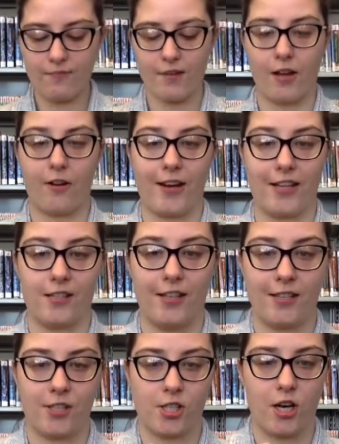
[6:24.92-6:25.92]
All right,
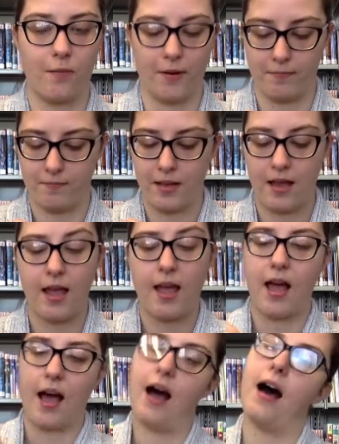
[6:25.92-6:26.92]
let's show her.
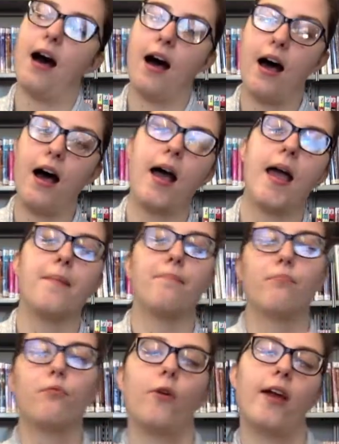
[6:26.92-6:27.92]
I'm
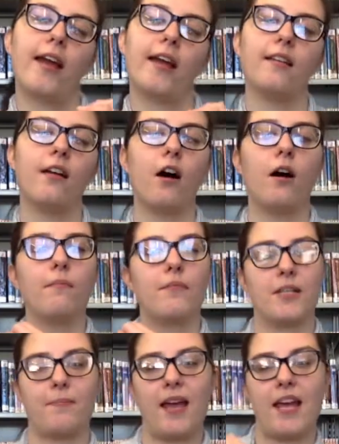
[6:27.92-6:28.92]
bringing home
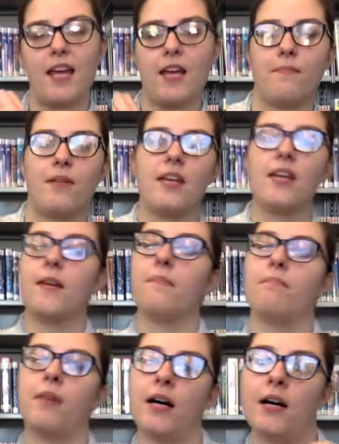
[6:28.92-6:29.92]
this baby
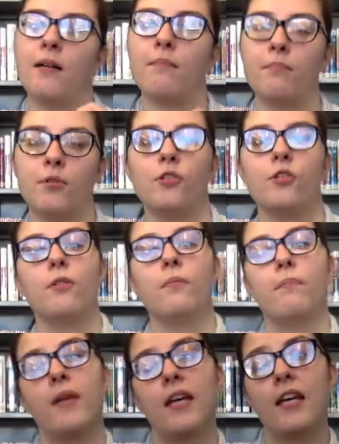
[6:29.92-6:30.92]

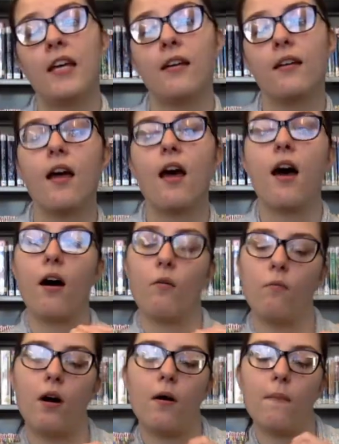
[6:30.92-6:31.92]
bumblebee.
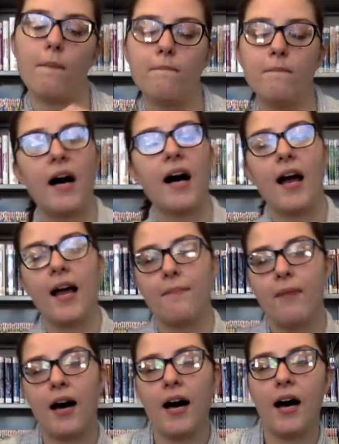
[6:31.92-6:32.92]
Won't my
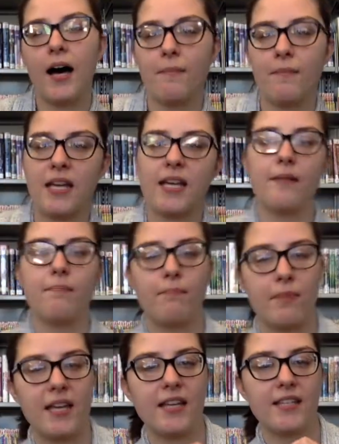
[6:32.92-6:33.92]
mommy
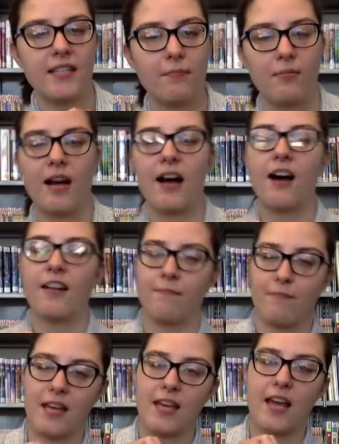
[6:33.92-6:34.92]
be so proud of
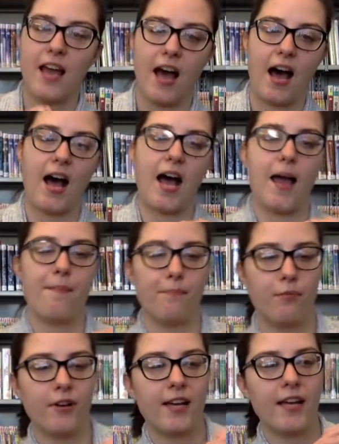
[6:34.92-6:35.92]
me? I'm
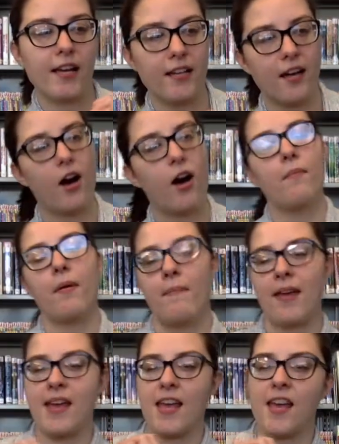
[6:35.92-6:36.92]
bringing home a
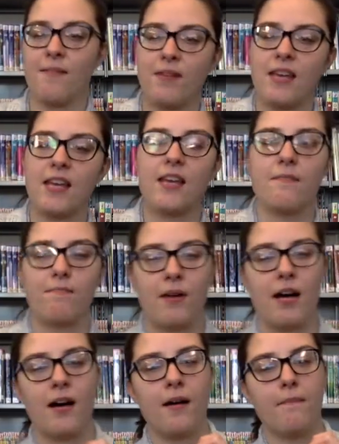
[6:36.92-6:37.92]
baby
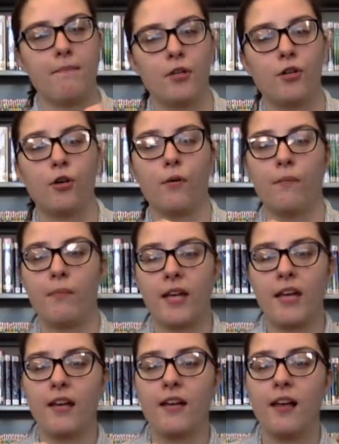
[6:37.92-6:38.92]

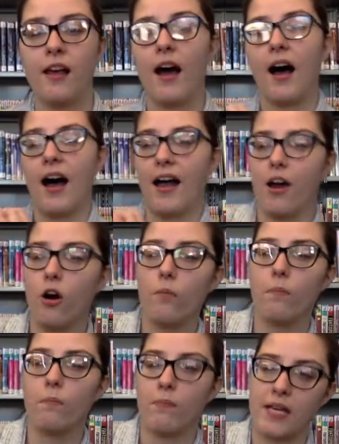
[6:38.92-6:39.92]
bumblebee. I
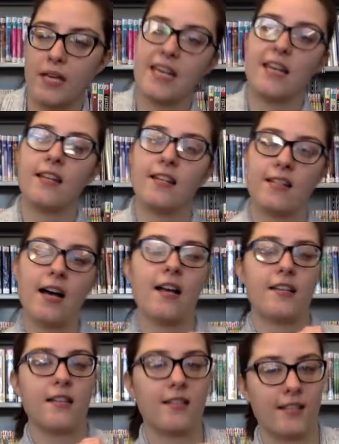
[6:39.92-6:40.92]
hope he
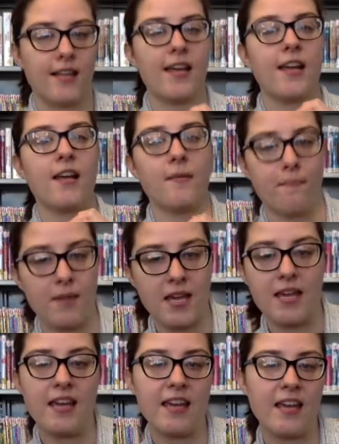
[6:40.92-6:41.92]
doesn't sting
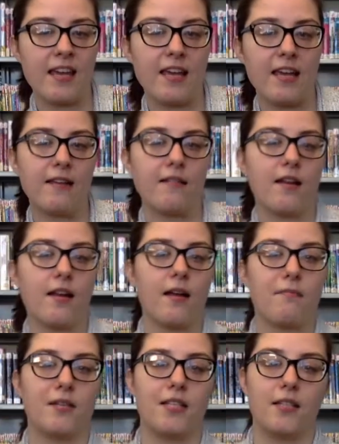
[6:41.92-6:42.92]
me.
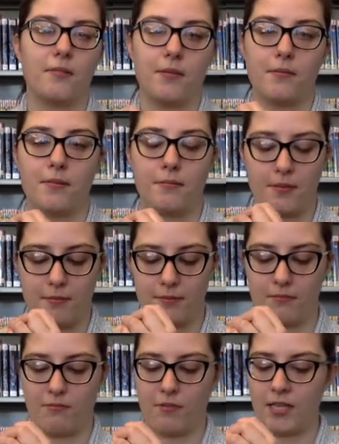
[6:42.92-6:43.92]
Bzz, bzz, bzz, bzz.
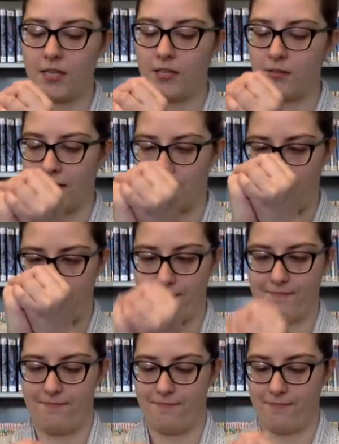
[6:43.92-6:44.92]
What are you doing there?
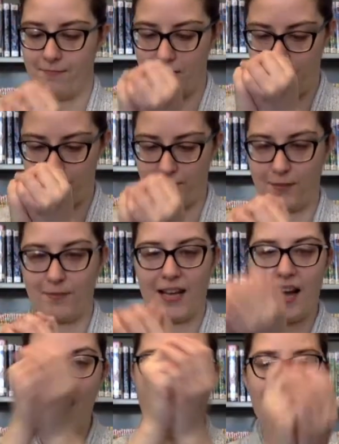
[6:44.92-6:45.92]
Bzz, bzz, bzz.
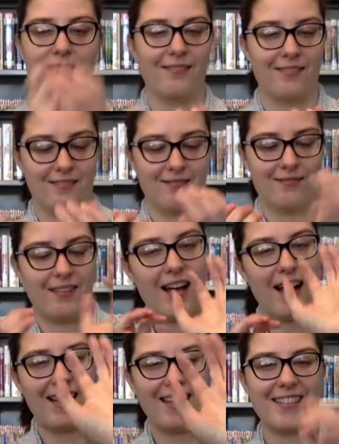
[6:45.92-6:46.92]
Ah!
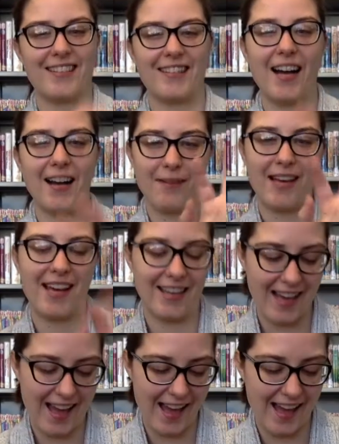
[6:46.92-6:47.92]
Ah! He stung me
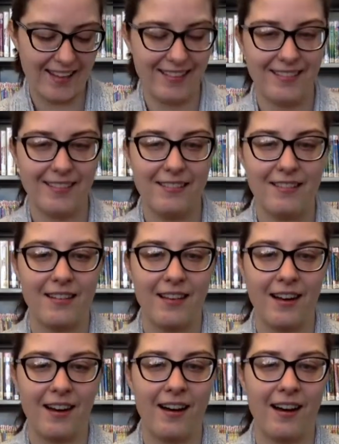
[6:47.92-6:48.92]
again!
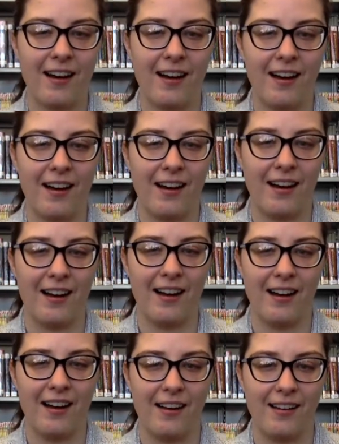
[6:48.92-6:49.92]
Ah!
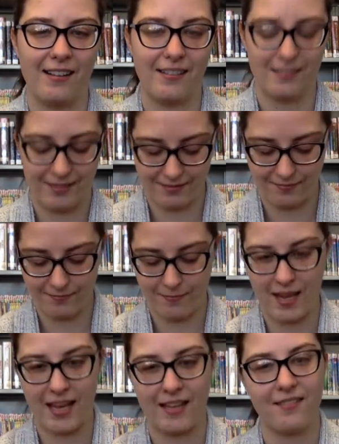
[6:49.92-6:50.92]

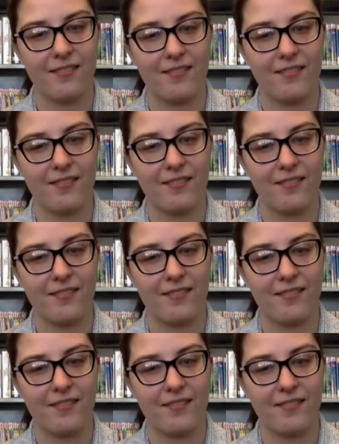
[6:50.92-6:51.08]
Man,